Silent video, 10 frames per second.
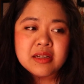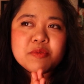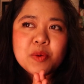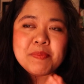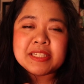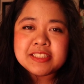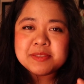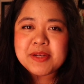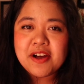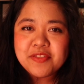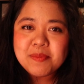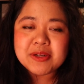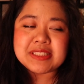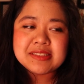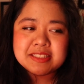What pisses me off the
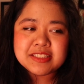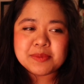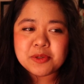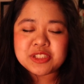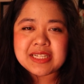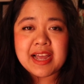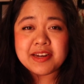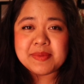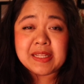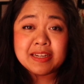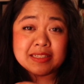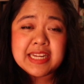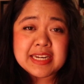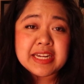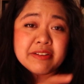most is this is supposed to kind of be like a
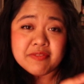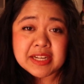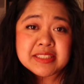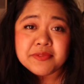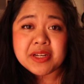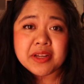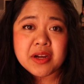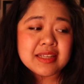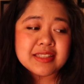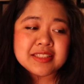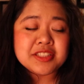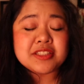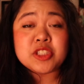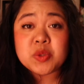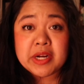dating advice video. This is
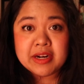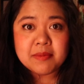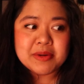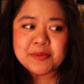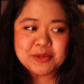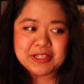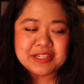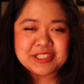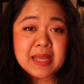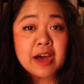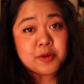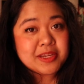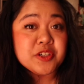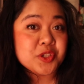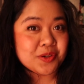just straight up manipulation. How to
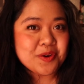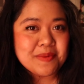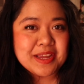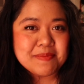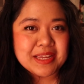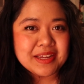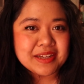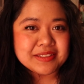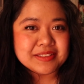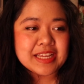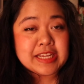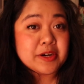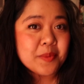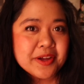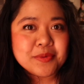be a sugar baby and get
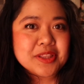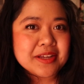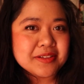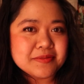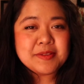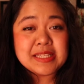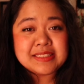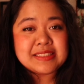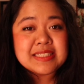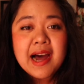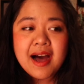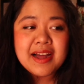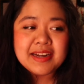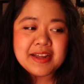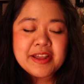away with it. This is
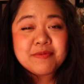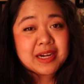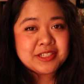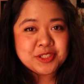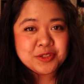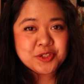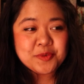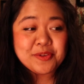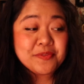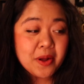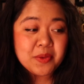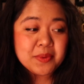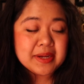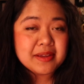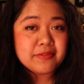not advice you should be
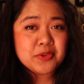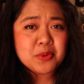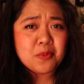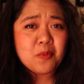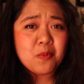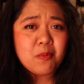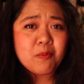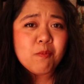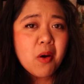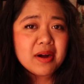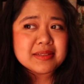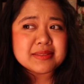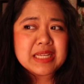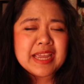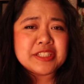following if you want
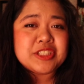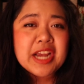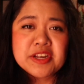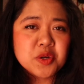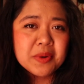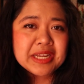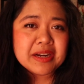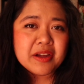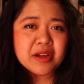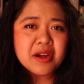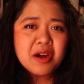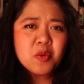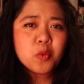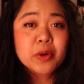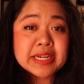a genuine,
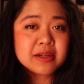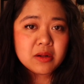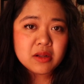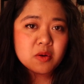real